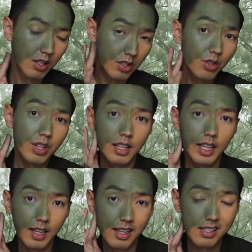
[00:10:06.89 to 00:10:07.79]
So yeah,
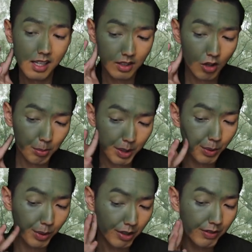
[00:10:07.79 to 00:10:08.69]
like I said, normally
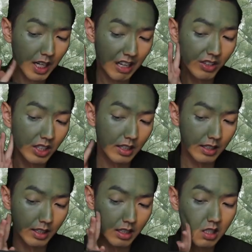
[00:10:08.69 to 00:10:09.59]
we will even cover the
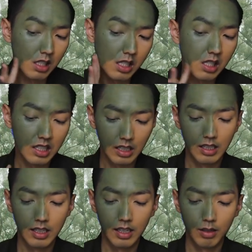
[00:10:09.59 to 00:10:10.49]
ears,
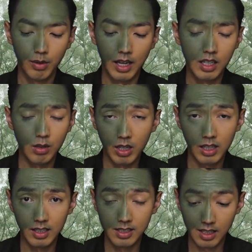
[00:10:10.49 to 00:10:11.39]
anywhere
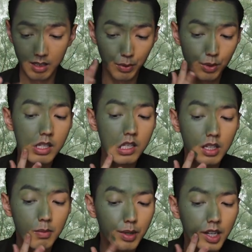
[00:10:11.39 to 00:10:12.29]
there's exposed
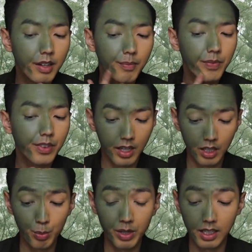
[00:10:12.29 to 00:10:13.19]
skin, but
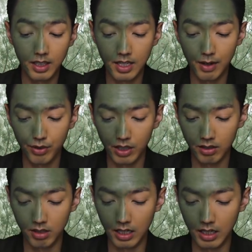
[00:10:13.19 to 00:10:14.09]
ain't nobody got time for
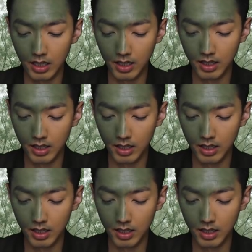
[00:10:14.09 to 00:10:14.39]
that today.